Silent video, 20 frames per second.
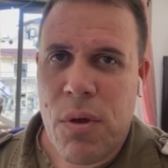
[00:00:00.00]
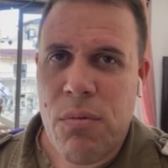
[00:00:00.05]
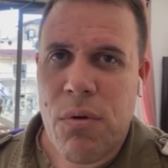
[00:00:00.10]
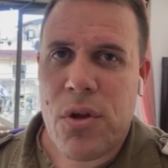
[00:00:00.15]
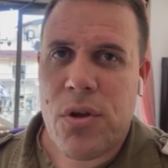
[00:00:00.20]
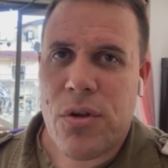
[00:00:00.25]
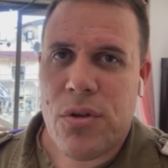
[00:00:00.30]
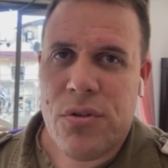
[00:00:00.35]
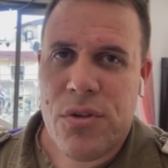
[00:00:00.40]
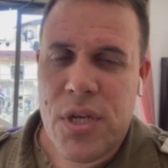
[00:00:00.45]
we
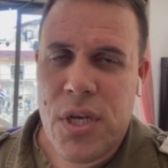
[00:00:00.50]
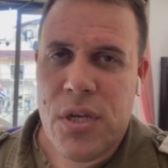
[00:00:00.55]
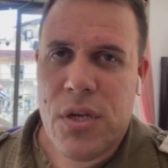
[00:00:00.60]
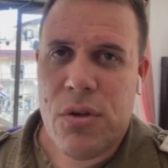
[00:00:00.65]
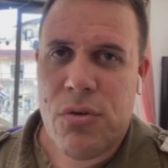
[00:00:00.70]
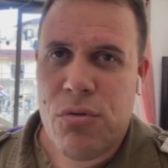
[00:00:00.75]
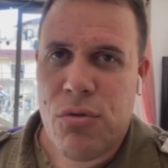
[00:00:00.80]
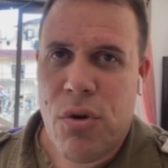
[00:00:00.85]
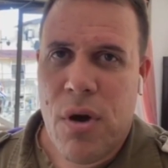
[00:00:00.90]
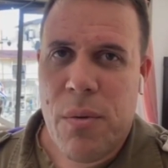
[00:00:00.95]
will
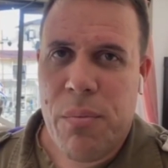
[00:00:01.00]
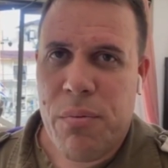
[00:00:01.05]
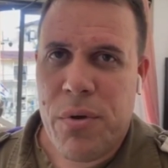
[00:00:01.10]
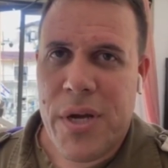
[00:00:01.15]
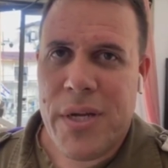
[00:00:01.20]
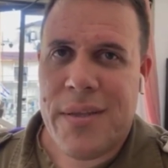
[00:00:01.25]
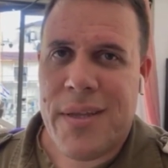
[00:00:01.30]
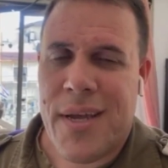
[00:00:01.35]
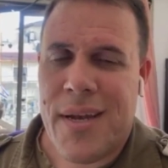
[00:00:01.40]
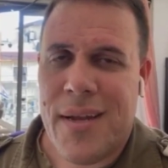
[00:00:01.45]
continue to
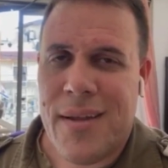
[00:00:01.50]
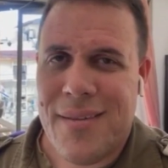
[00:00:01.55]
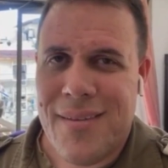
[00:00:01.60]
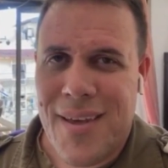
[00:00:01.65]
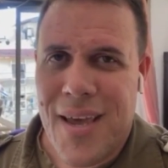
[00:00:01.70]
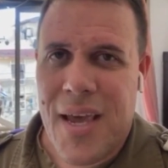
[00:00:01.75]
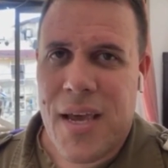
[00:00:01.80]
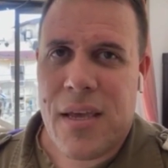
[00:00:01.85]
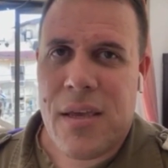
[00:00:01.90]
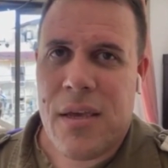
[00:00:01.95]
operate and
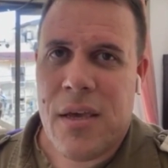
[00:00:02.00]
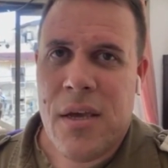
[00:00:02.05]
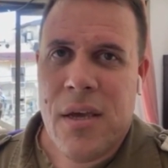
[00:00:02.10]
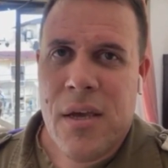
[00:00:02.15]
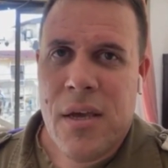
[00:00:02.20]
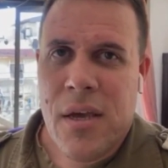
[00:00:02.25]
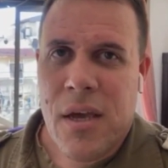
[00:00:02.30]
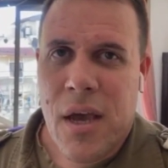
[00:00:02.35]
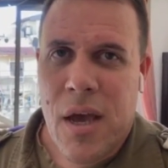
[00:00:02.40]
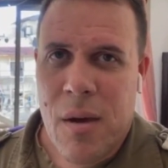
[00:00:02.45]
attack
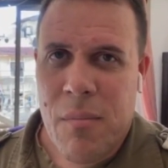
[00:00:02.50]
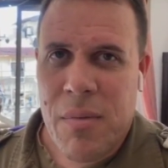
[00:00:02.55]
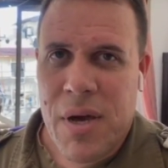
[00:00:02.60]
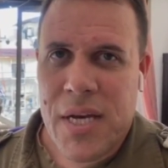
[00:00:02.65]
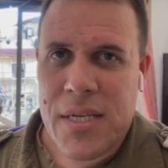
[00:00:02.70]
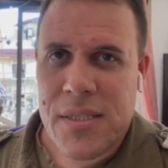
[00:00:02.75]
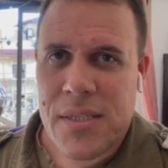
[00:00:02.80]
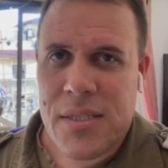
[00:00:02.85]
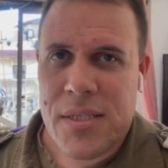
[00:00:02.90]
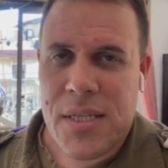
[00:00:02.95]

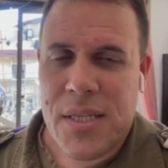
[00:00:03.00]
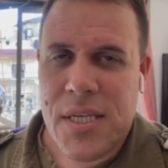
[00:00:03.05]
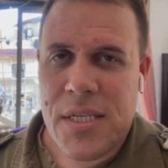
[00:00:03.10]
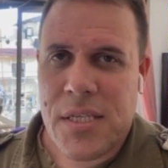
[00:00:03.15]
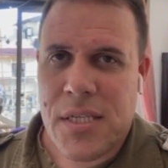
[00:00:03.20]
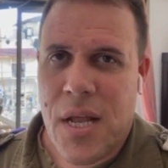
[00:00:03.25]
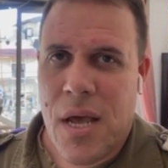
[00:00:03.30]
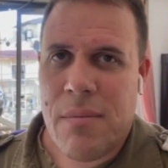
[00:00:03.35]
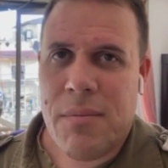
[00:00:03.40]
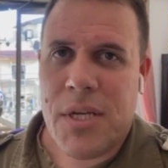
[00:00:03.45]
Hamas and the
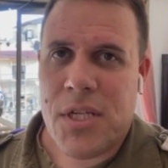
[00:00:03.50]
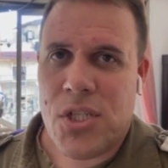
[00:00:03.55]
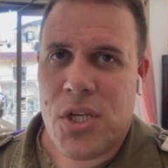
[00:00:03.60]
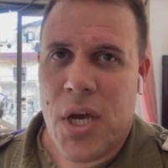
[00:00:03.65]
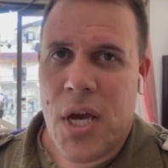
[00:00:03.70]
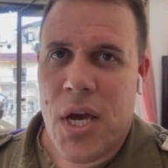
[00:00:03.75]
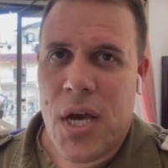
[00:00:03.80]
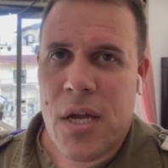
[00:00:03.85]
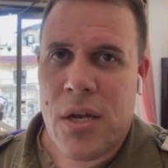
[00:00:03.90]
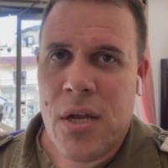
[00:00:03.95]
Islamic
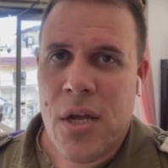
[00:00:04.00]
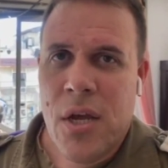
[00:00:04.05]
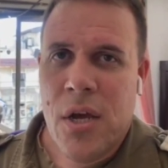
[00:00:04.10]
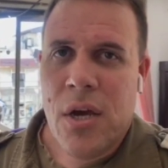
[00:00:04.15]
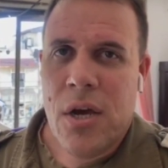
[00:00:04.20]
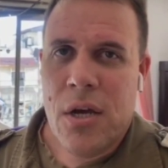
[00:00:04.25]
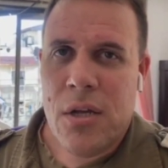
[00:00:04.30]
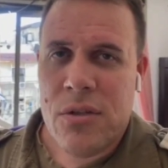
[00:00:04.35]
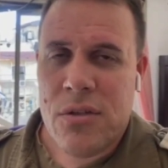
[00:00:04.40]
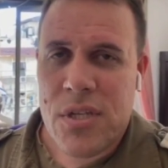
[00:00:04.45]
Jihad
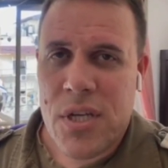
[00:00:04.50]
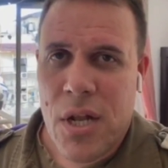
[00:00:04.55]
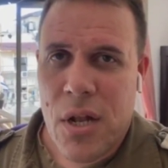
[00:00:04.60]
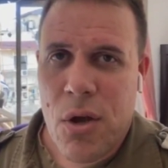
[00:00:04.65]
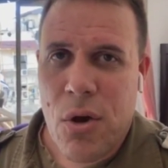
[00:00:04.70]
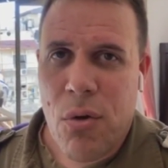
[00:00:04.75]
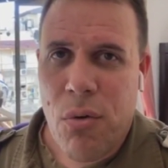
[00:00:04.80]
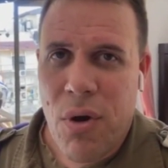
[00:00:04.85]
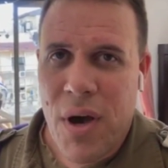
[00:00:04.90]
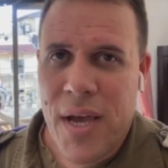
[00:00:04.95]

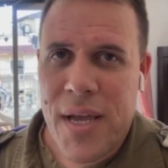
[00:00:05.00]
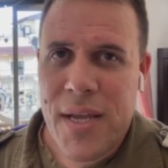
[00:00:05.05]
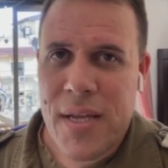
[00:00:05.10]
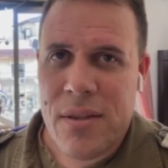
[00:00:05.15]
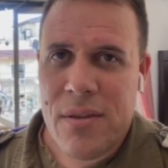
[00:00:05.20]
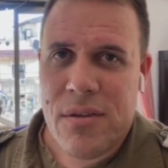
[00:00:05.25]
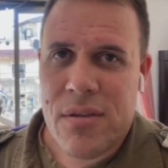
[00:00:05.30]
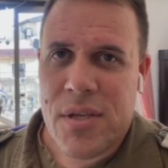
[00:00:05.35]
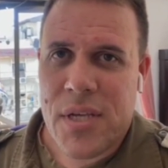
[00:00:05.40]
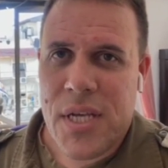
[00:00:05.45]
until
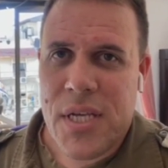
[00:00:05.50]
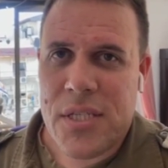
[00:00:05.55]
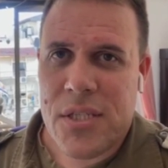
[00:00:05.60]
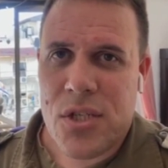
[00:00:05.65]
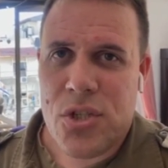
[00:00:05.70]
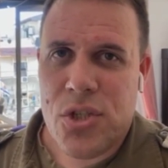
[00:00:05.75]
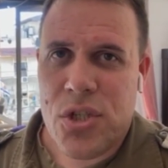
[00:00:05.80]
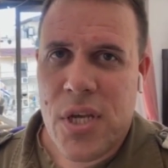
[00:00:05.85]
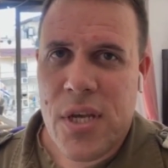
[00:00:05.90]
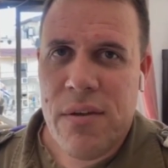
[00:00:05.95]
quiet is
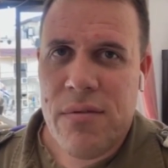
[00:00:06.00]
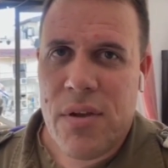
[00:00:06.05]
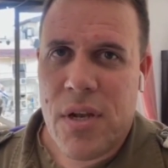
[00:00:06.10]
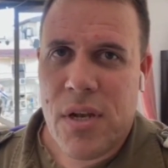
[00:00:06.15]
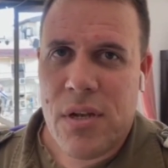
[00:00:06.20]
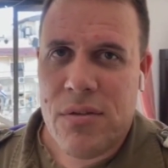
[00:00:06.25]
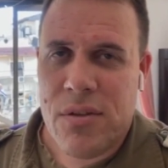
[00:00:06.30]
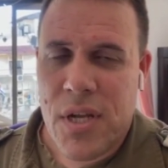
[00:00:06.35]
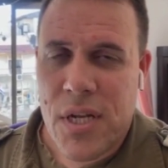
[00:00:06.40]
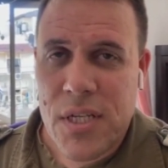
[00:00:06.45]
achieved
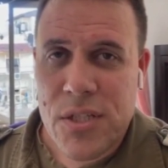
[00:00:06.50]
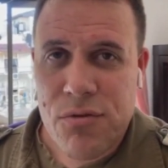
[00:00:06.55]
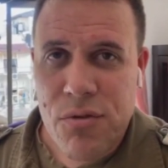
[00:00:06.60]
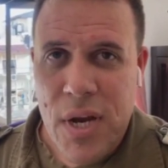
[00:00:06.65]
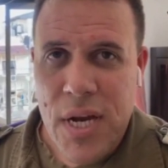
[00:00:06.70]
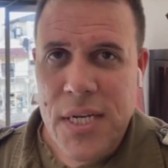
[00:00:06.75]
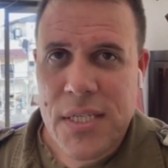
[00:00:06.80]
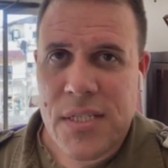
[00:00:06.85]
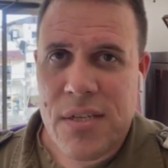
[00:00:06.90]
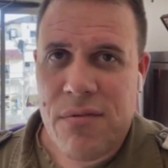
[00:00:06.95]
and until
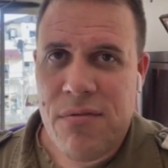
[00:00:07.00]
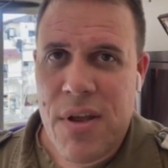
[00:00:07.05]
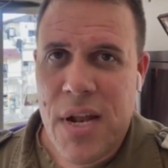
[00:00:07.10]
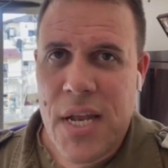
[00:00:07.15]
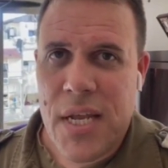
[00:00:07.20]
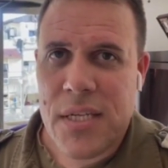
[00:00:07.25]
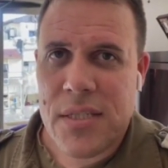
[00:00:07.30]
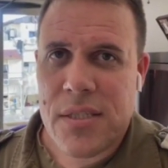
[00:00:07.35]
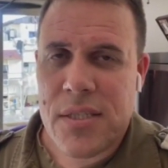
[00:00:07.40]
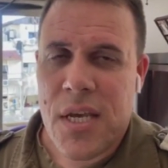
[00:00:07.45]
Israeli
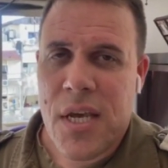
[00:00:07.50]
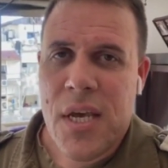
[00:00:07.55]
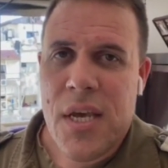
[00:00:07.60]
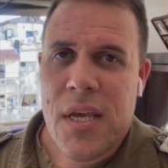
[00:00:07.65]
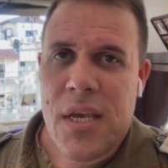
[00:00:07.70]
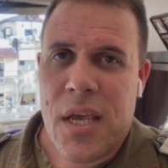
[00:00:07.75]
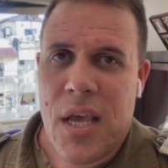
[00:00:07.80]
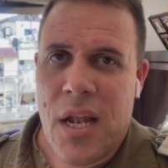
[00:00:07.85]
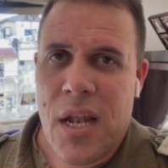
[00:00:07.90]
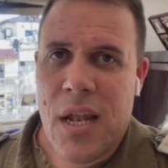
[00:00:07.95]
civilians
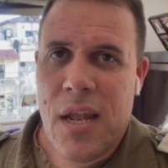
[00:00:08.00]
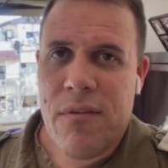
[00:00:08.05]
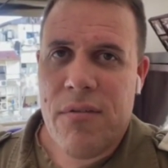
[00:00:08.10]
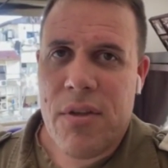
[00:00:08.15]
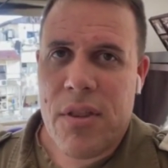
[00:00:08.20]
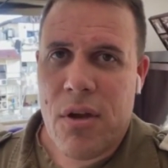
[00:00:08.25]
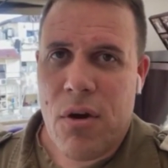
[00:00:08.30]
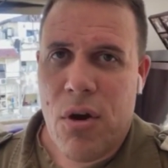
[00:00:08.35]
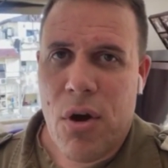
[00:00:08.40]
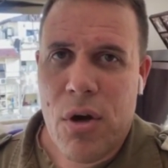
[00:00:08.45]
can live
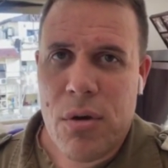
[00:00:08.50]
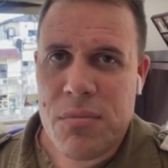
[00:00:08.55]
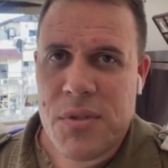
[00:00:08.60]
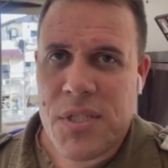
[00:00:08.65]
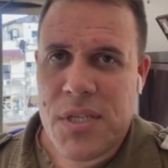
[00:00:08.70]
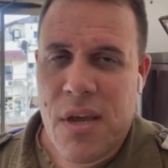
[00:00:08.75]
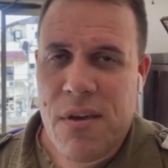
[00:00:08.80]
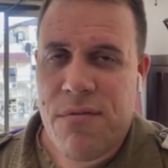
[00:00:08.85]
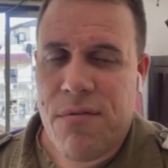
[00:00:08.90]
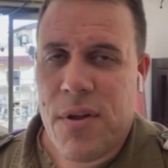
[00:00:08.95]
in their homes
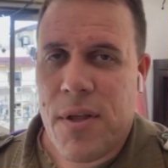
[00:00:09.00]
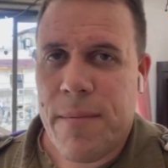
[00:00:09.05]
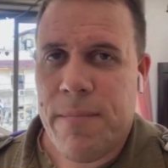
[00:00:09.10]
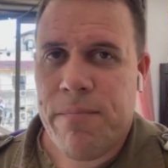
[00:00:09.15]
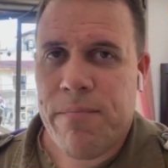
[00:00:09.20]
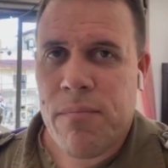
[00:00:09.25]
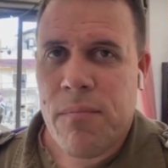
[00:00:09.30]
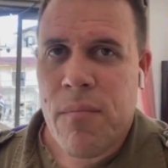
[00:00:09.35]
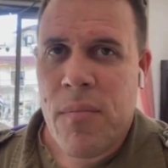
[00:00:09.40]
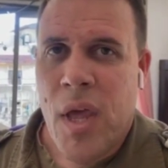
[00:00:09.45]
safely.
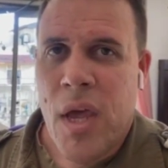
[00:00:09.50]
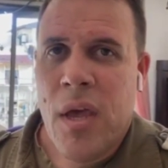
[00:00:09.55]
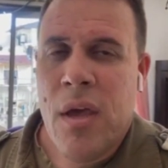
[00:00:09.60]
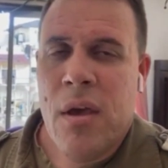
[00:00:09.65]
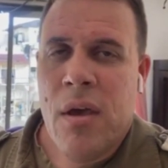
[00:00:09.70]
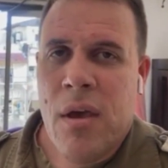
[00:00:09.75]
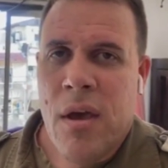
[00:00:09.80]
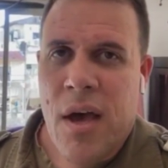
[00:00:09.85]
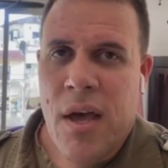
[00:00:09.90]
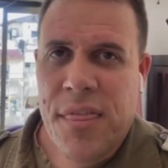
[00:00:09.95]

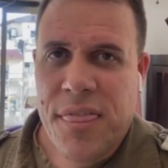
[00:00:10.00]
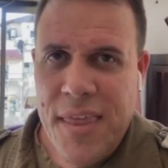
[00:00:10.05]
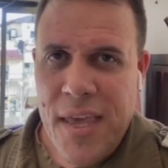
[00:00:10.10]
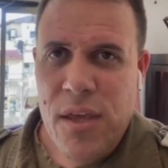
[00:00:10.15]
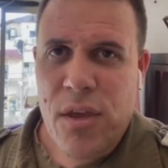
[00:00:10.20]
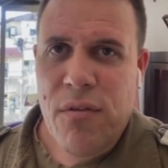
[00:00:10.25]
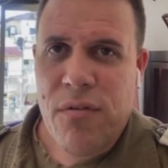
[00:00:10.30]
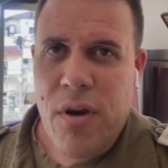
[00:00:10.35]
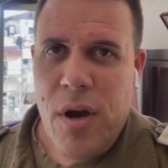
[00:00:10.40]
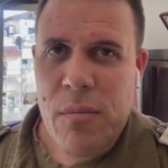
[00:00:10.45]
I
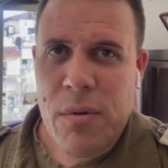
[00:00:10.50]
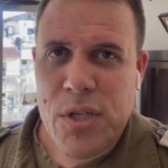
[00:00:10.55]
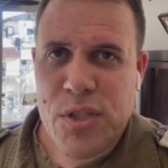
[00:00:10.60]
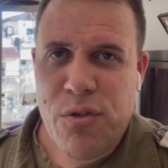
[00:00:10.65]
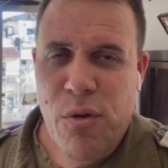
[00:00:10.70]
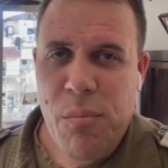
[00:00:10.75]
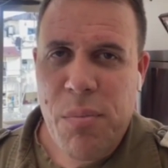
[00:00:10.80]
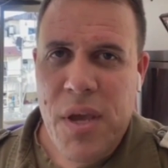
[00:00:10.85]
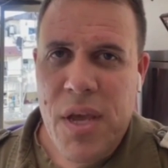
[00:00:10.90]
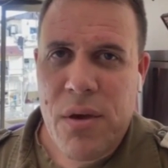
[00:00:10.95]
thank you very
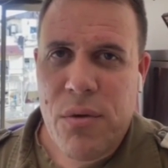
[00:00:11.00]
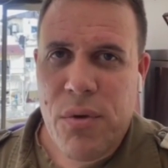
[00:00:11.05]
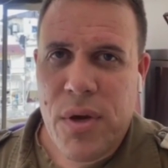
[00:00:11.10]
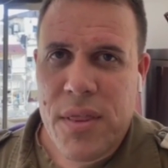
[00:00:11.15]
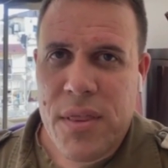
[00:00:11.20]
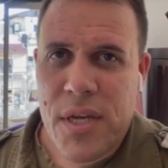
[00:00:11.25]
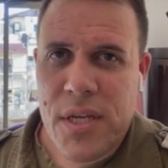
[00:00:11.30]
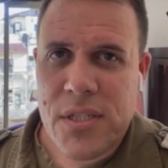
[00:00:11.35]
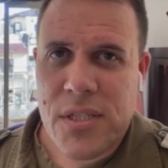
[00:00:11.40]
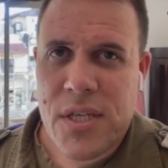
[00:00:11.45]
much for being
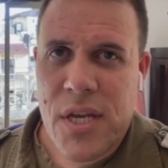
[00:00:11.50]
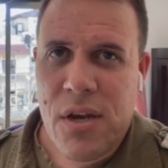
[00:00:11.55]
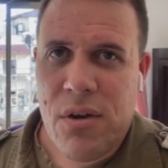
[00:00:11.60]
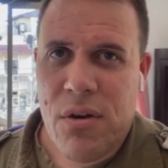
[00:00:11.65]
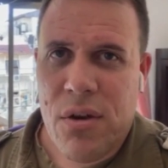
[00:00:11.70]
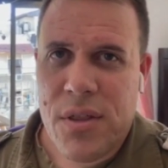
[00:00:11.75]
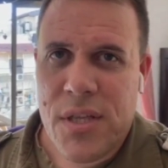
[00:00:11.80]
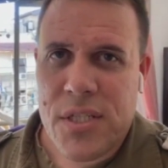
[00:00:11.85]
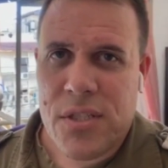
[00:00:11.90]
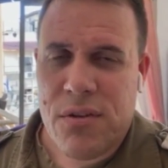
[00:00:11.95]
with us
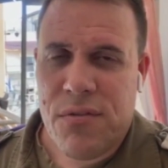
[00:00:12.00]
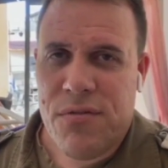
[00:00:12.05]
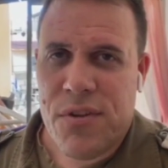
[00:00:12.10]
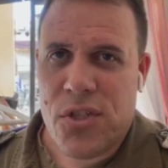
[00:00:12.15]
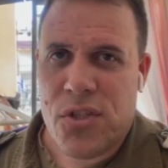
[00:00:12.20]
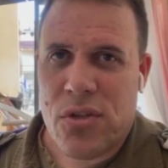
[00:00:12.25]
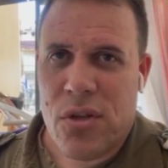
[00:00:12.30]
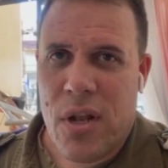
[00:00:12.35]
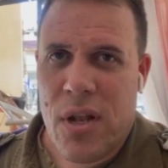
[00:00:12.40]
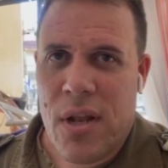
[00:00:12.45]
here on this
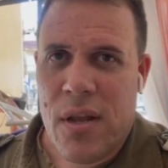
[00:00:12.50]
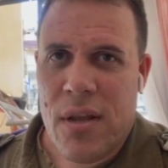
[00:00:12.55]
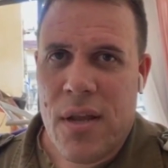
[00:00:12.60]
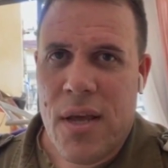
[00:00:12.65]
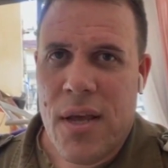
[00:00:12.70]
official,